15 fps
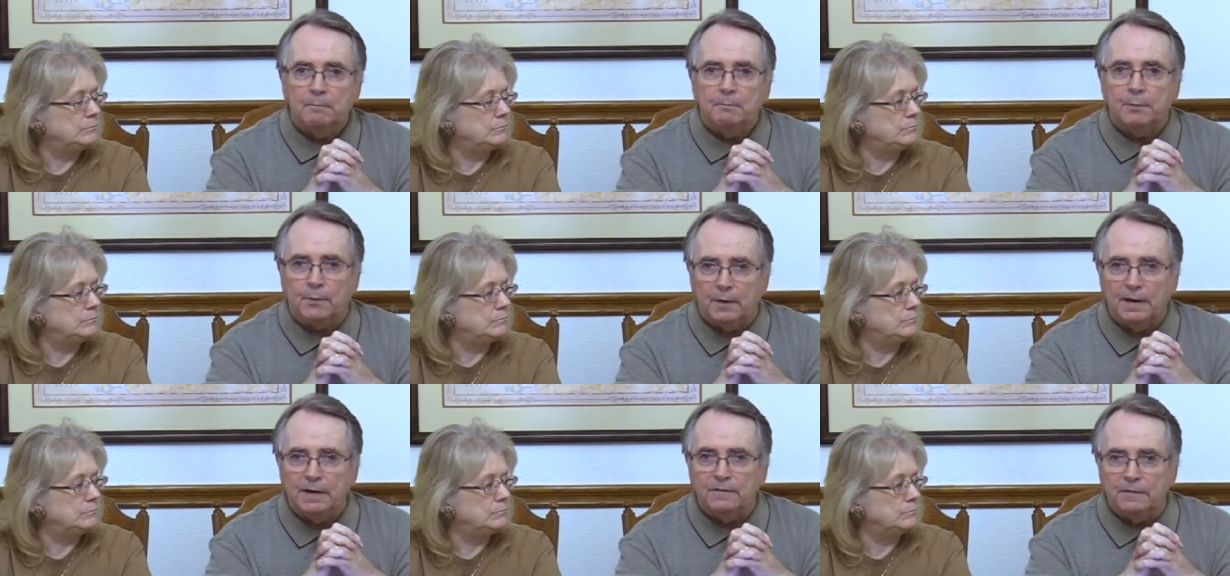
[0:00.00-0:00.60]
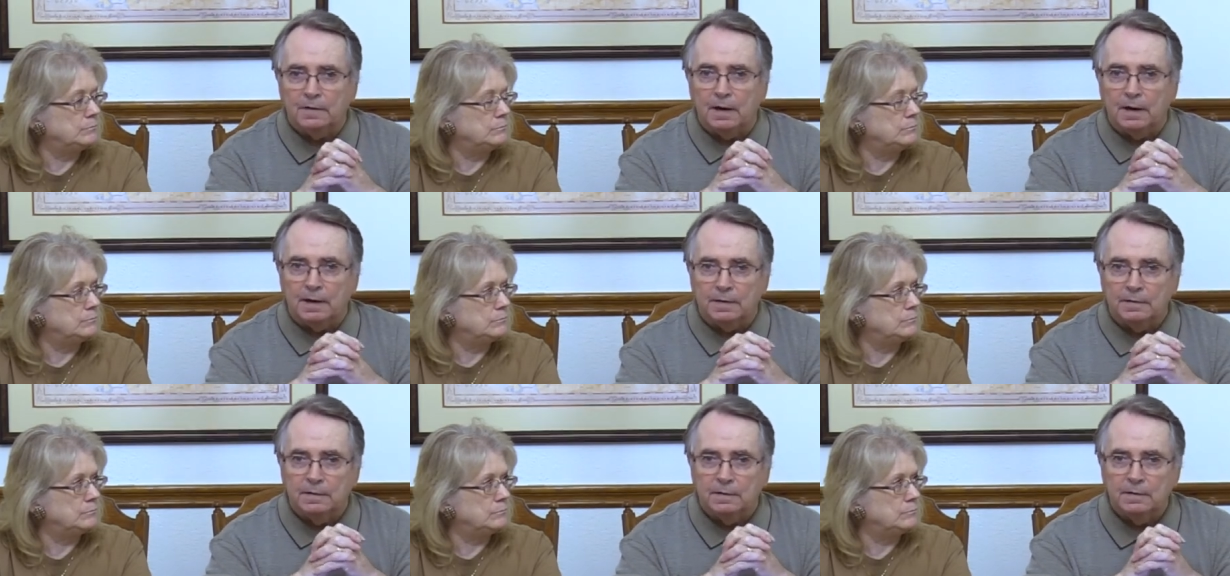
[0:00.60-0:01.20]
Speaker 1: Praise
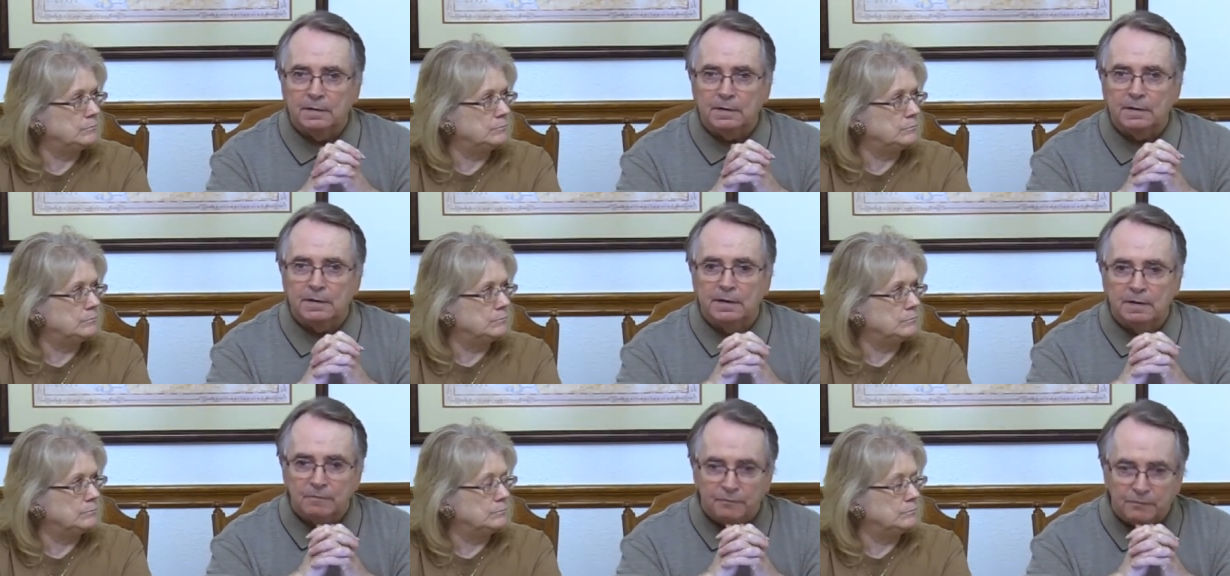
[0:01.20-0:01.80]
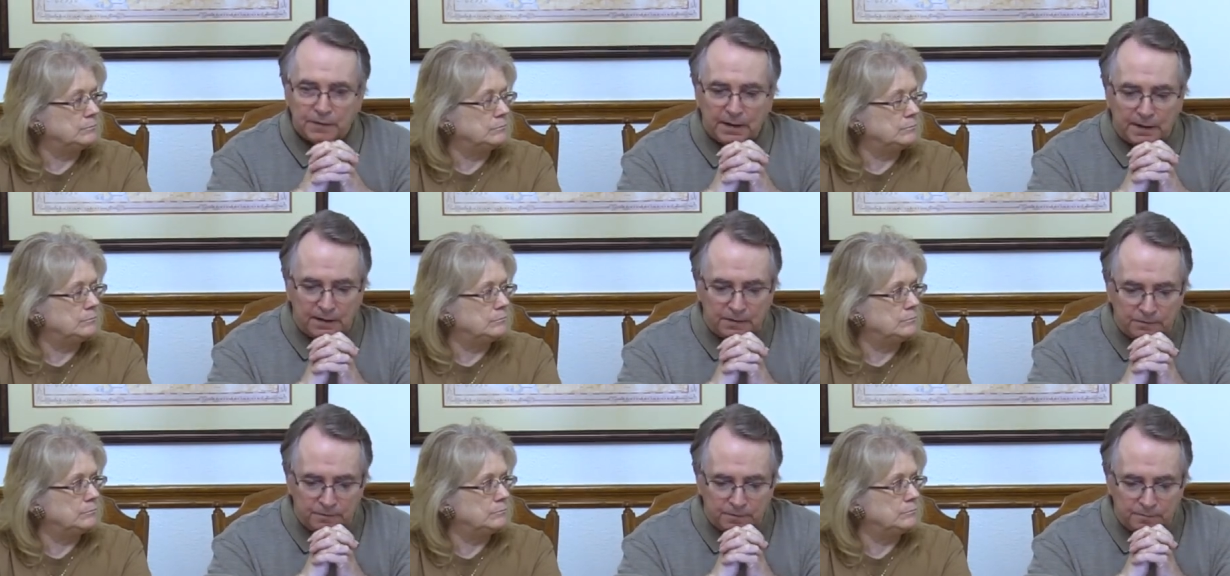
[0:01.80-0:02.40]
God. Give
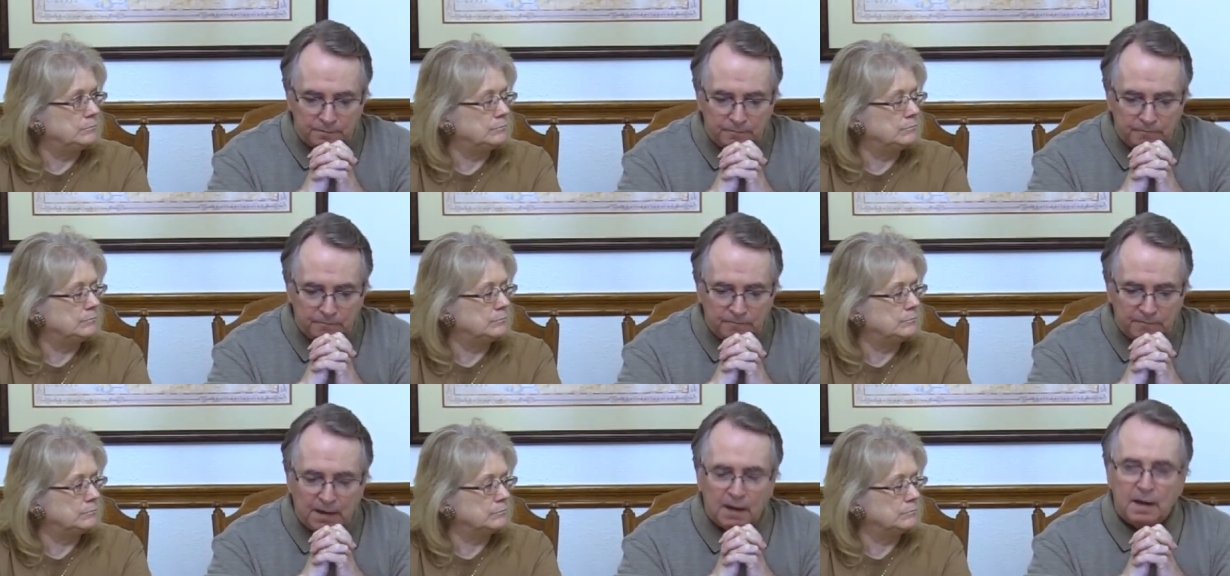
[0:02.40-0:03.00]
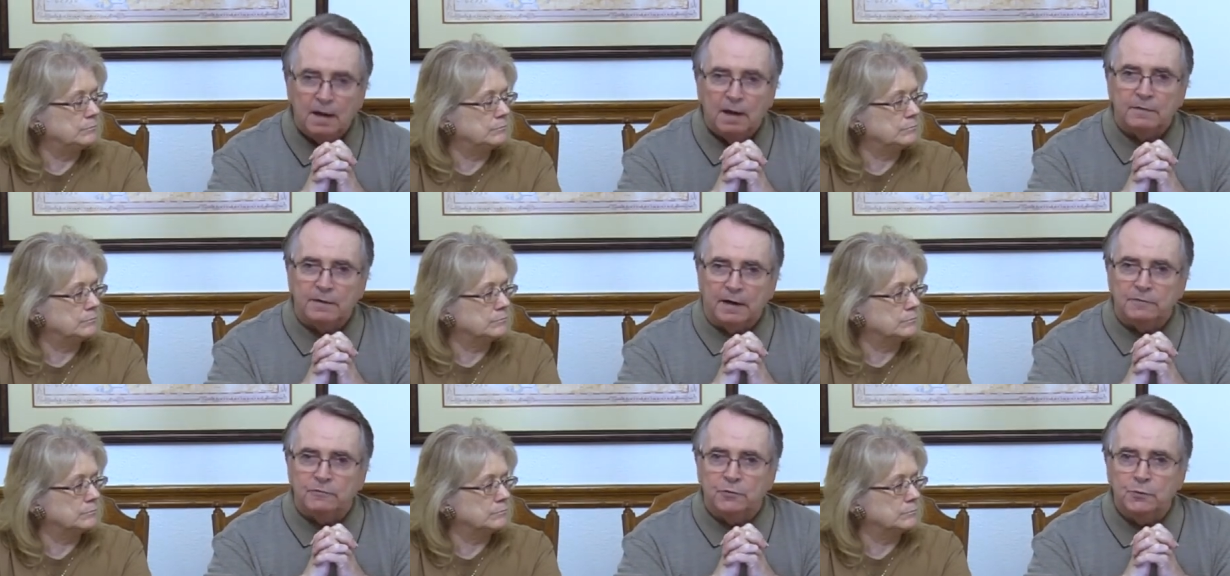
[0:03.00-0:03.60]
thanks
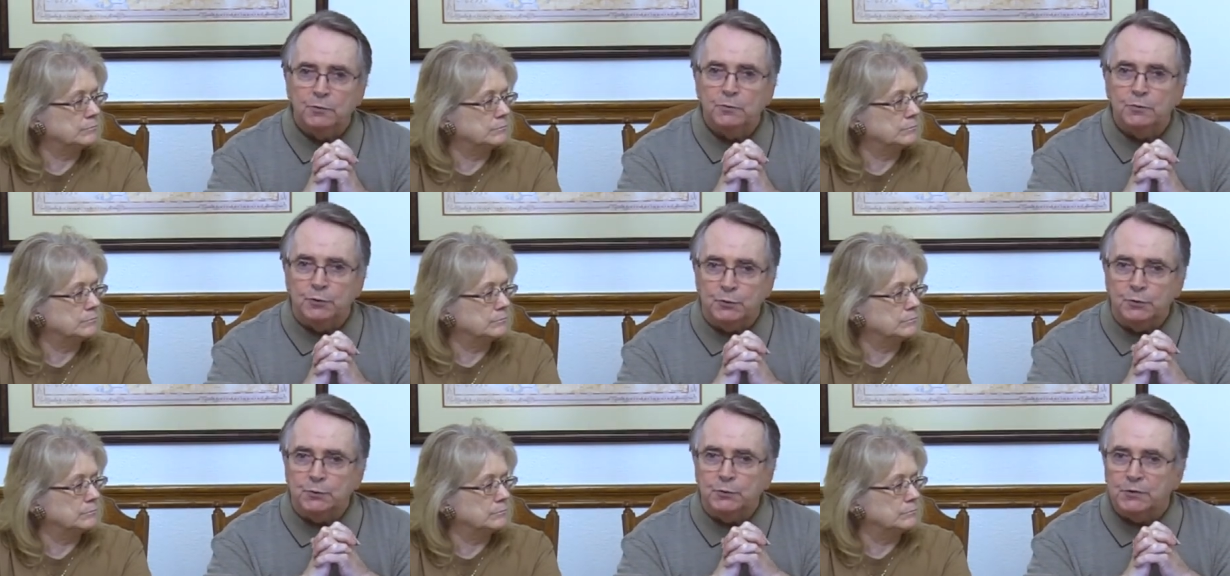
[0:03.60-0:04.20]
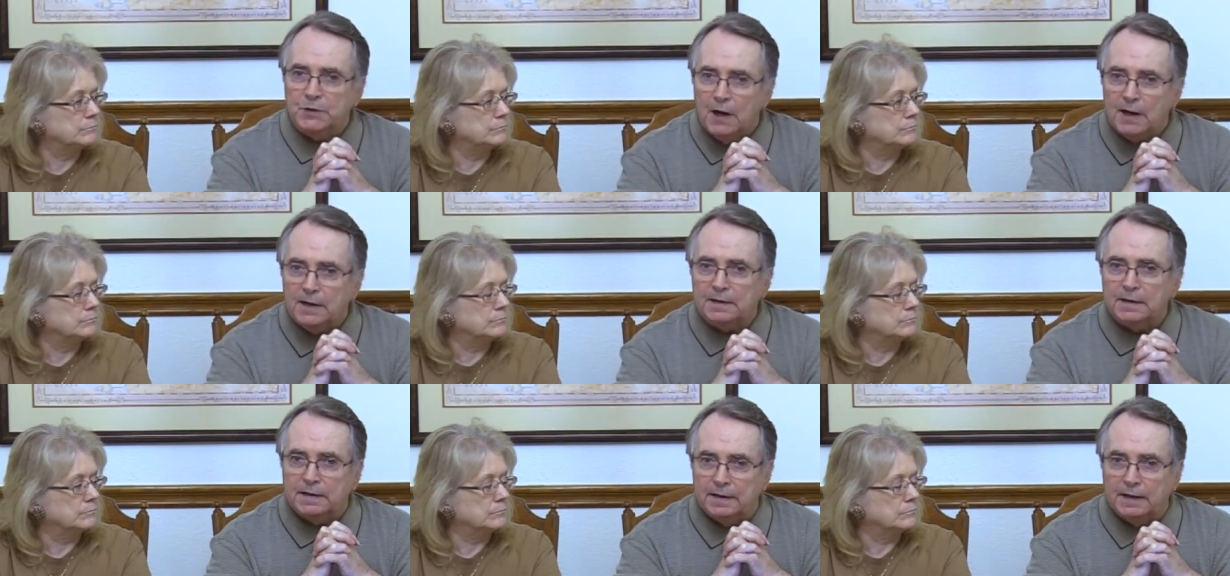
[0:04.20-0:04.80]
that you do
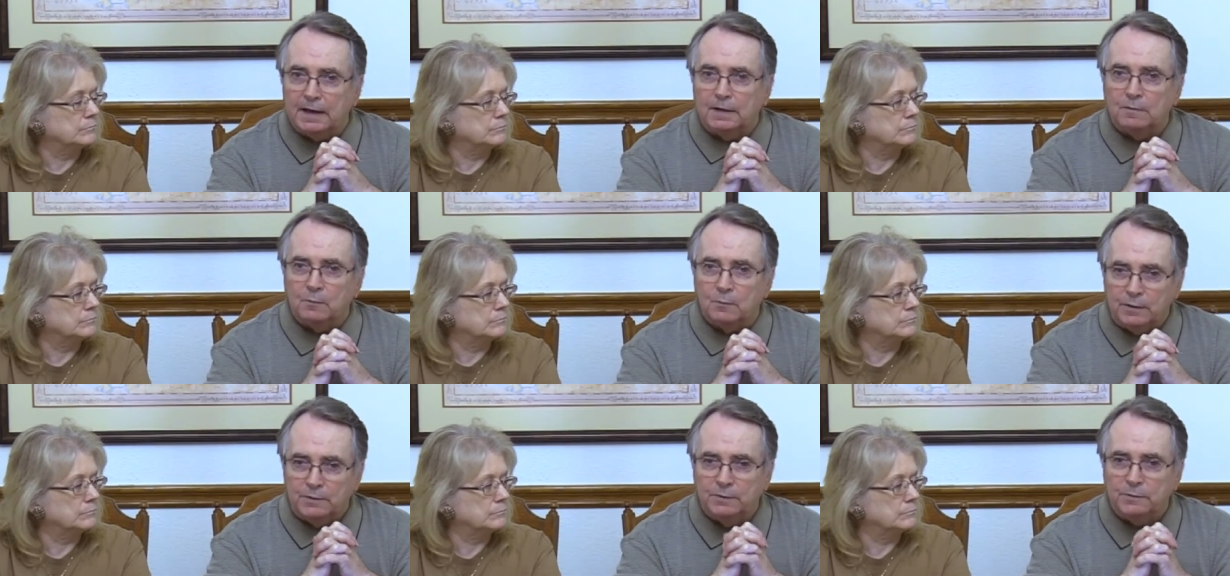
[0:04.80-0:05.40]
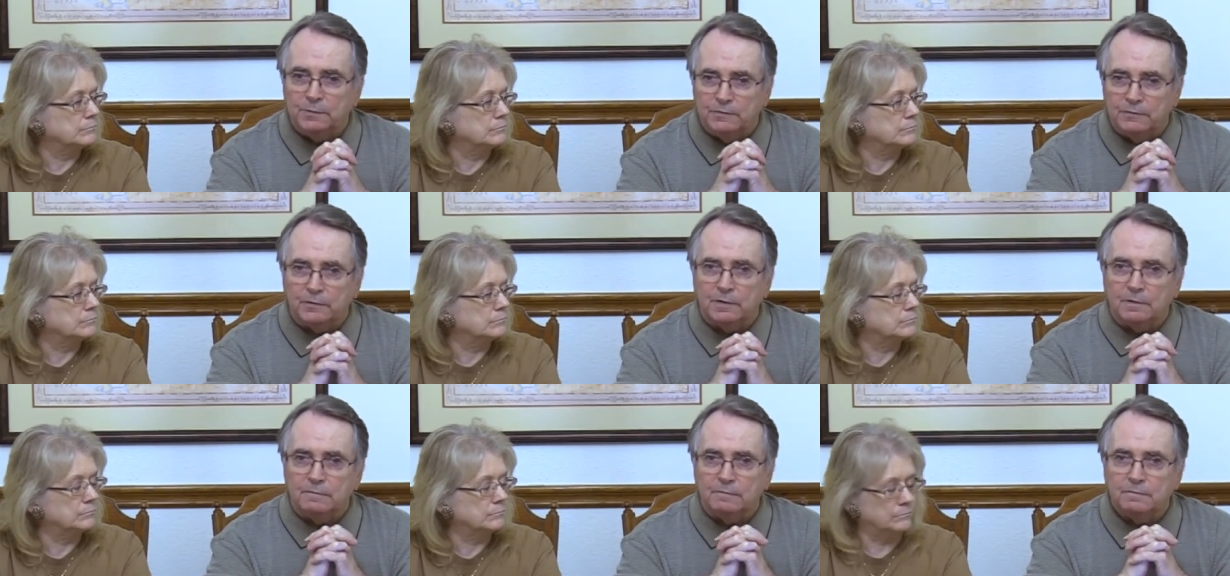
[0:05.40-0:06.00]
not get what you
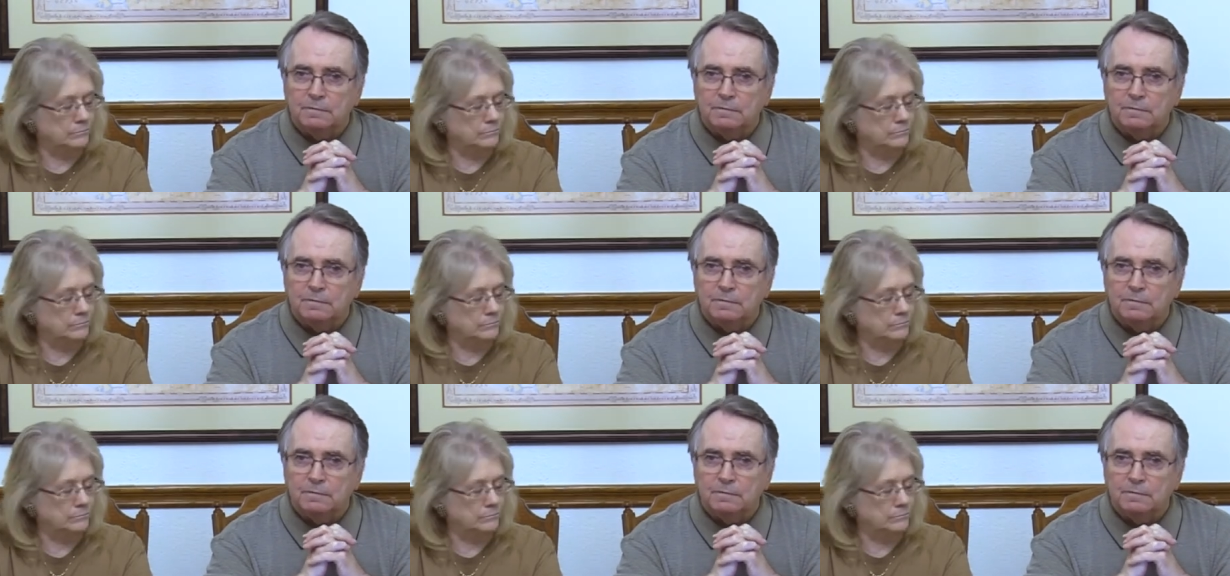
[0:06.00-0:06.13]
deserve.